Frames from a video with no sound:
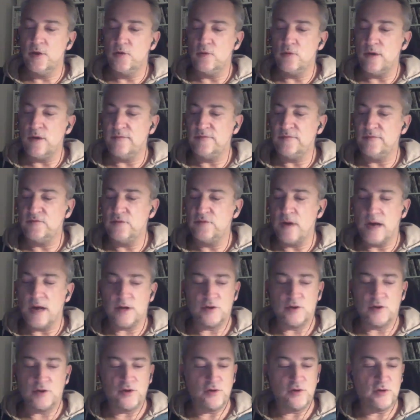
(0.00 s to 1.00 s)
have two
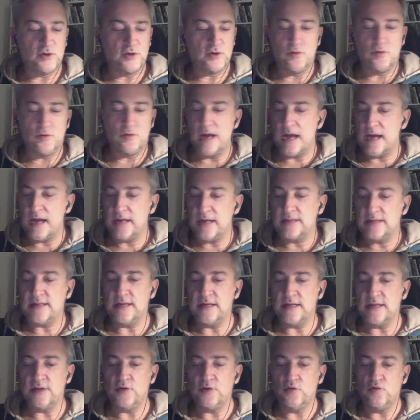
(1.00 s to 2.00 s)
actors you like,
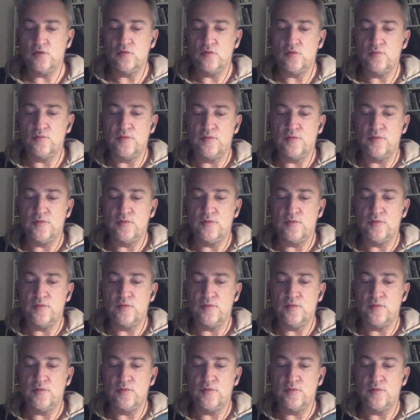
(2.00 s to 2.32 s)
and you